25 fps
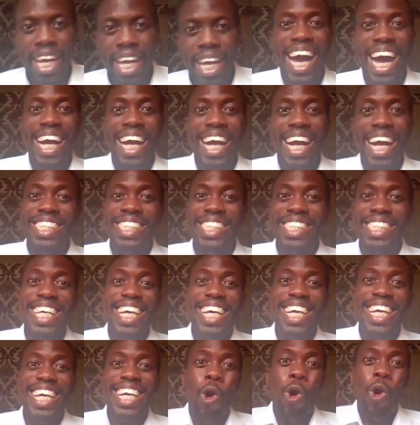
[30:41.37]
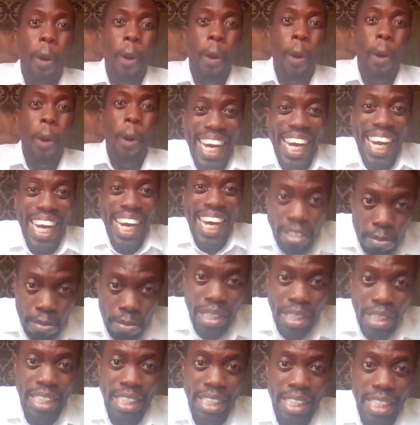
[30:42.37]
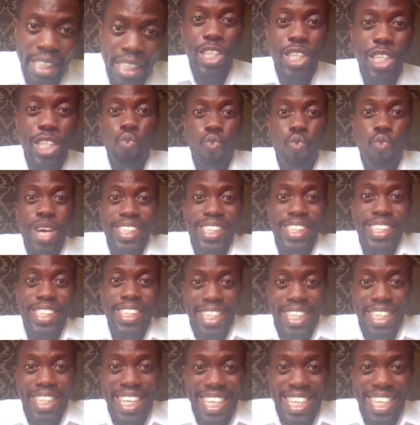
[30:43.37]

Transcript: And he said, command me. So he's waiting.